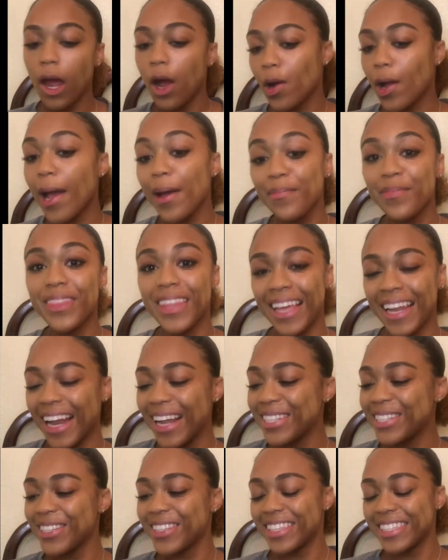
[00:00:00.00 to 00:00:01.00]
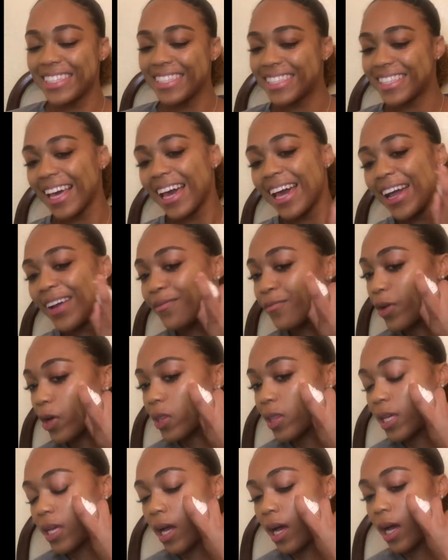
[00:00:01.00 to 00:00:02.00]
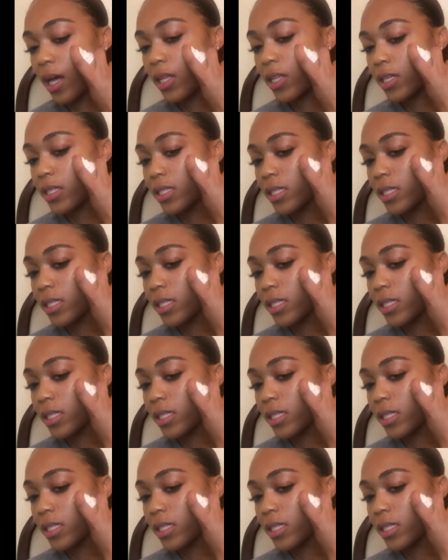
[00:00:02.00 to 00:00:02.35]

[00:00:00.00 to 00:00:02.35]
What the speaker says: Okay, then I do the same for the other